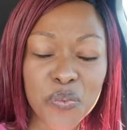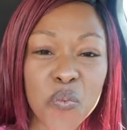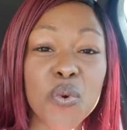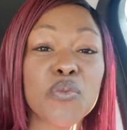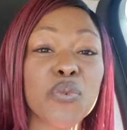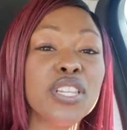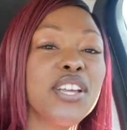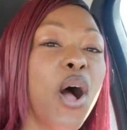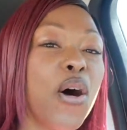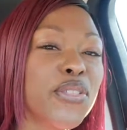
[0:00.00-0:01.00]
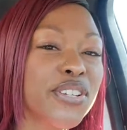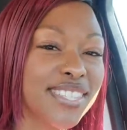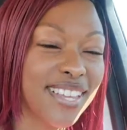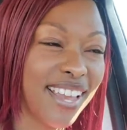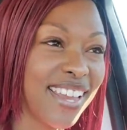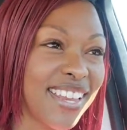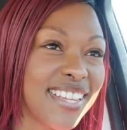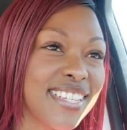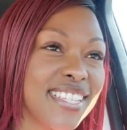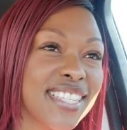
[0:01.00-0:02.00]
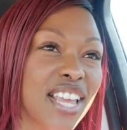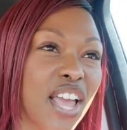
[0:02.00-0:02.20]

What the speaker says: when really all they're saying is,